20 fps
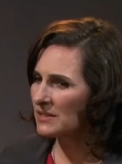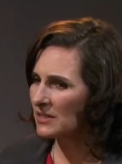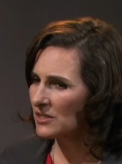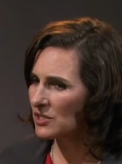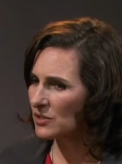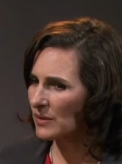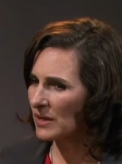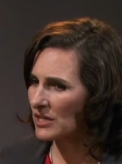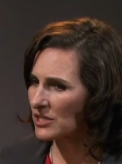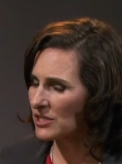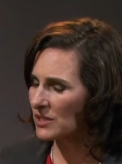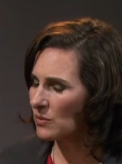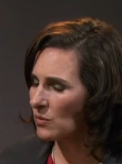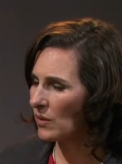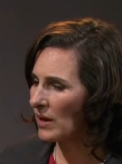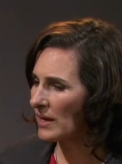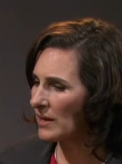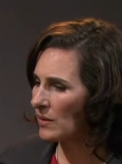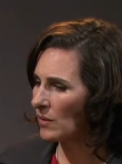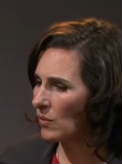situation.
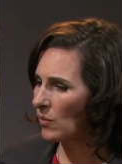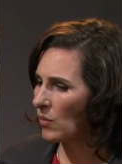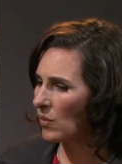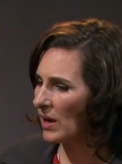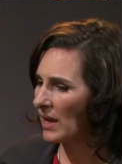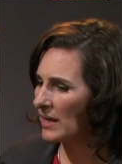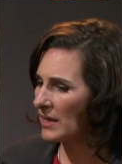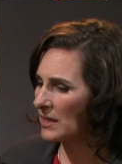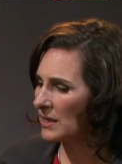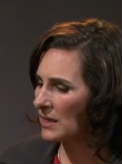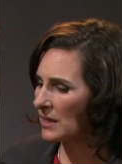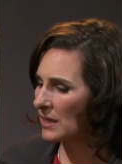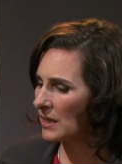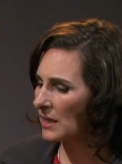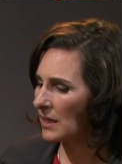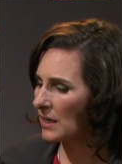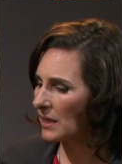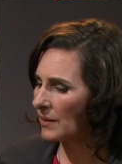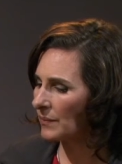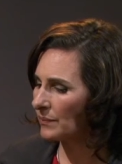
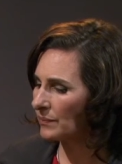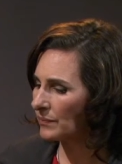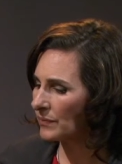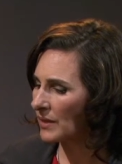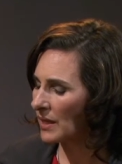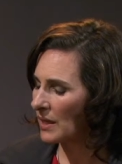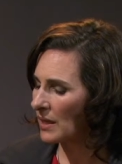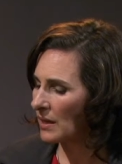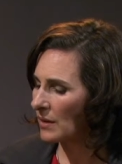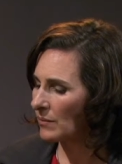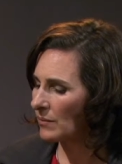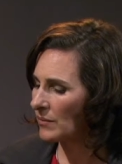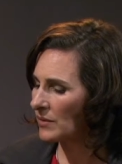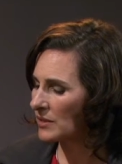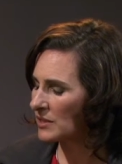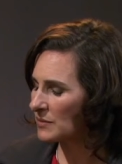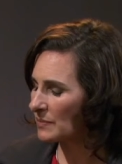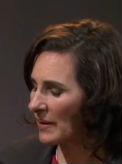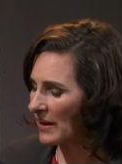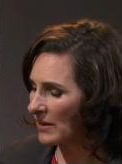One
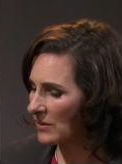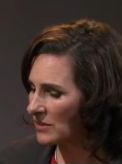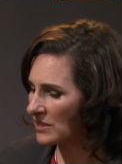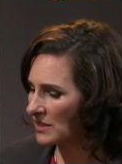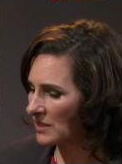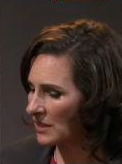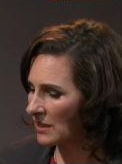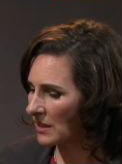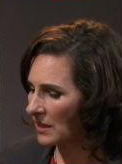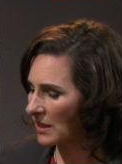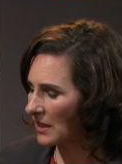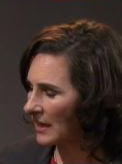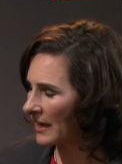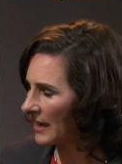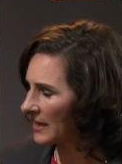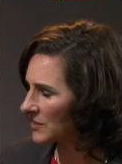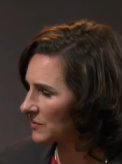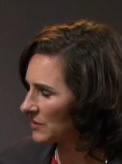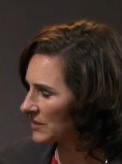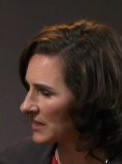spouse
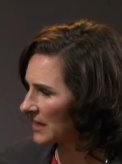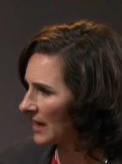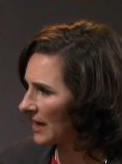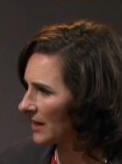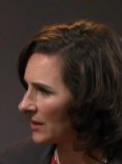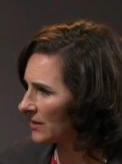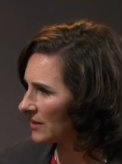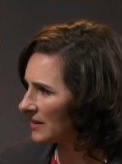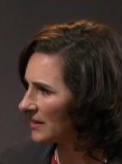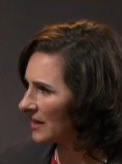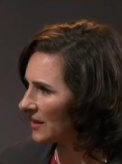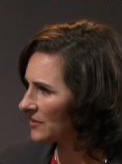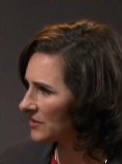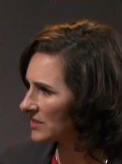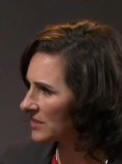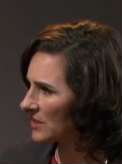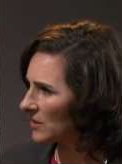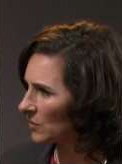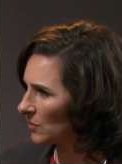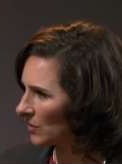has retired and the other's
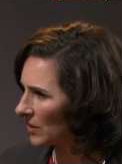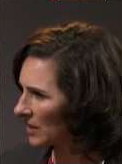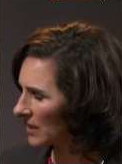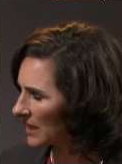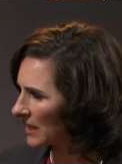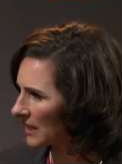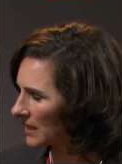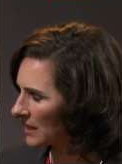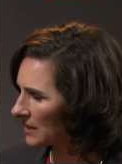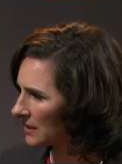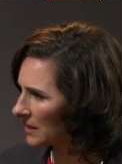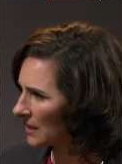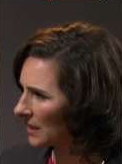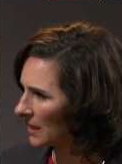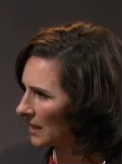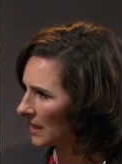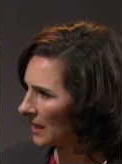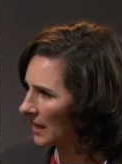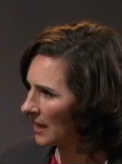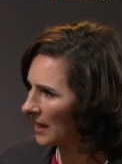still working.
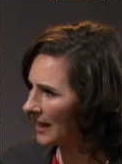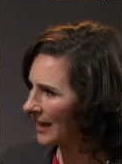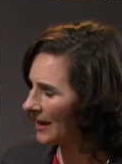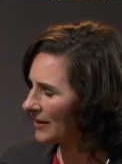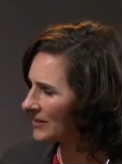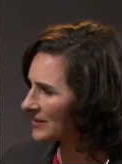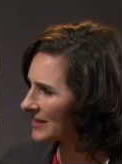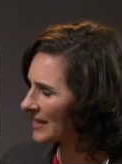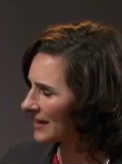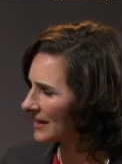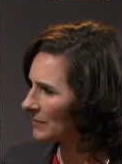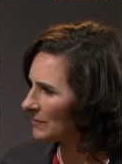How does that